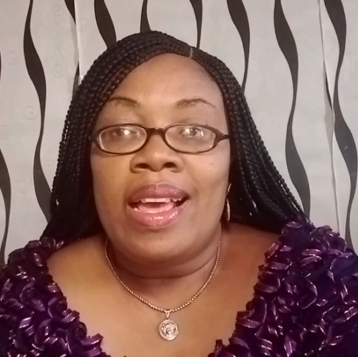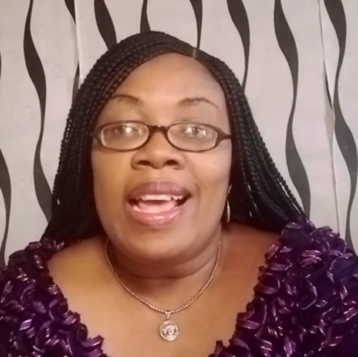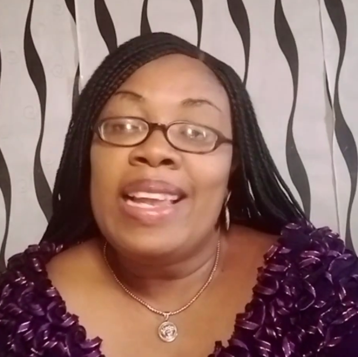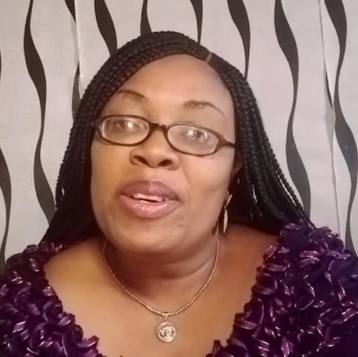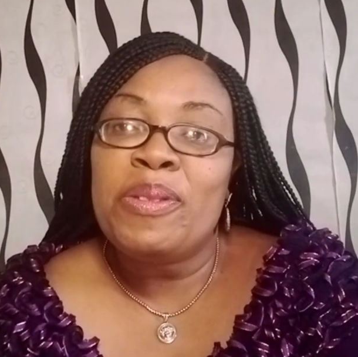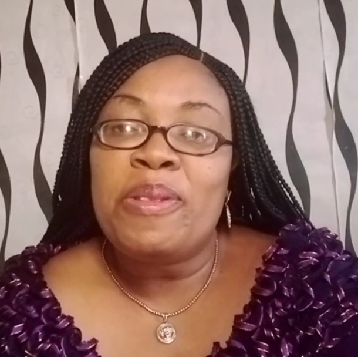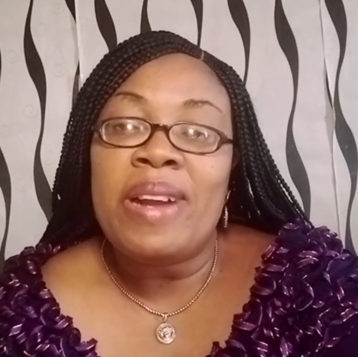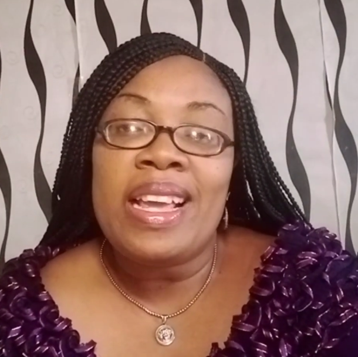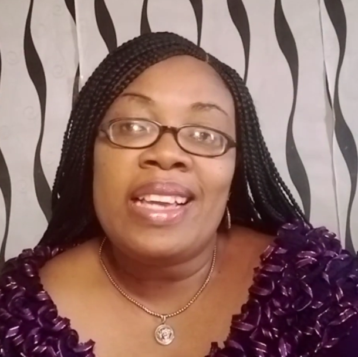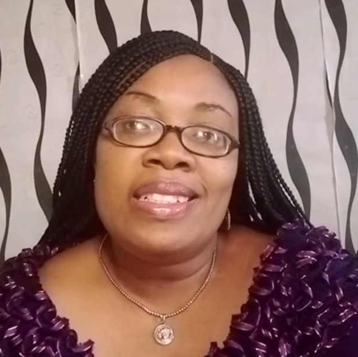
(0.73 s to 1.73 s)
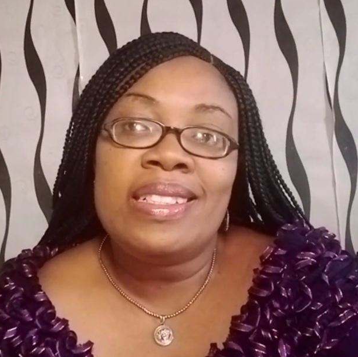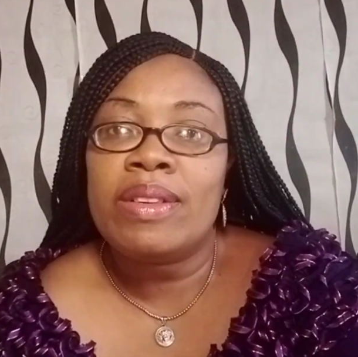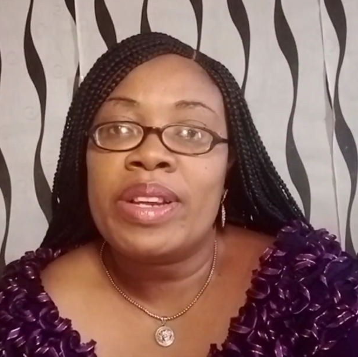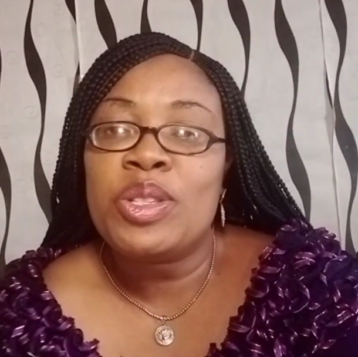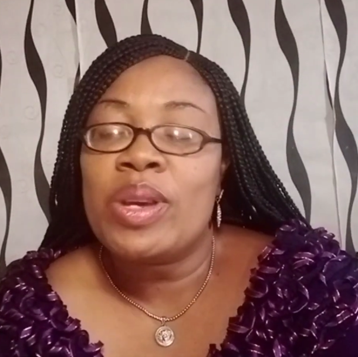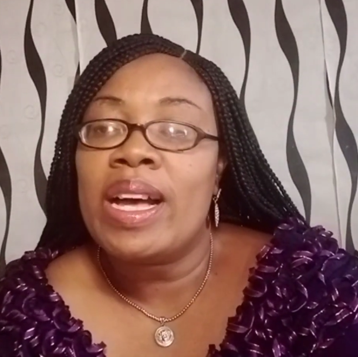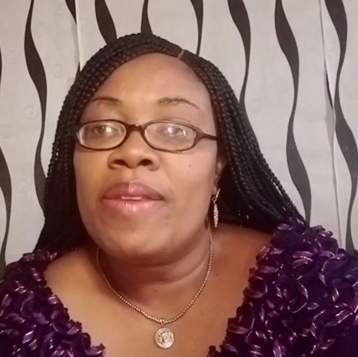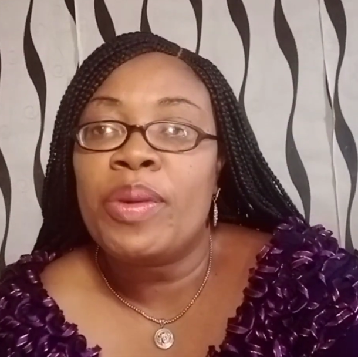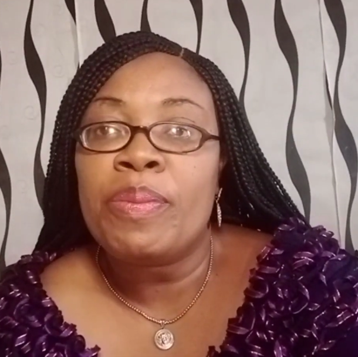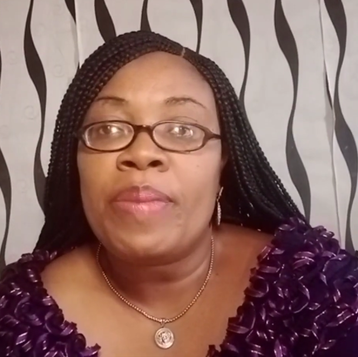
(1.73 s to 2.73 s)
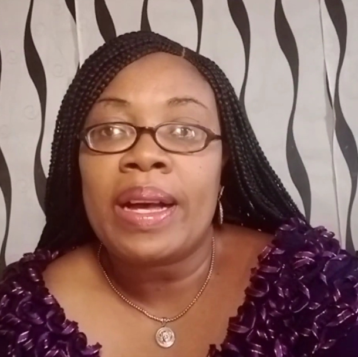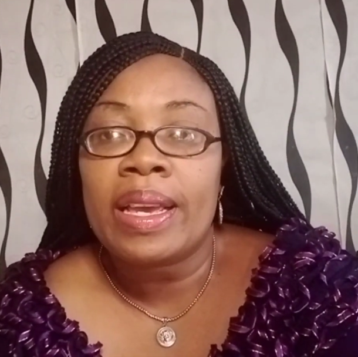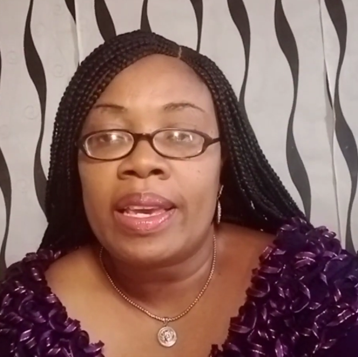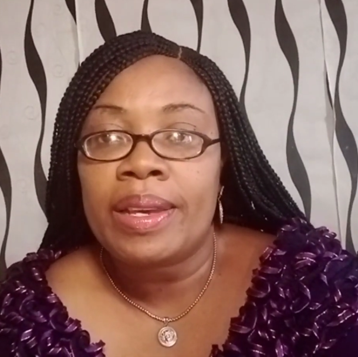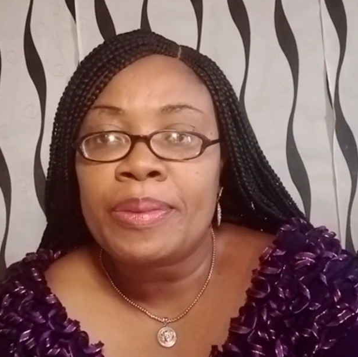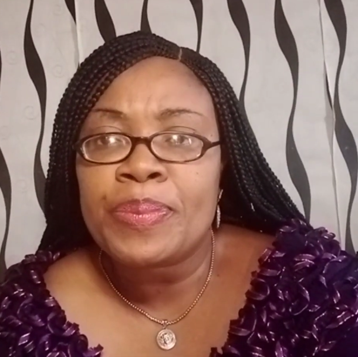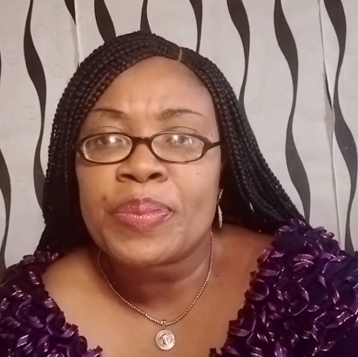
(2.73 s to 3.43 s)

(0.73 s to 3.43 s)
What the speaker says: Hello friend, great to have you back here.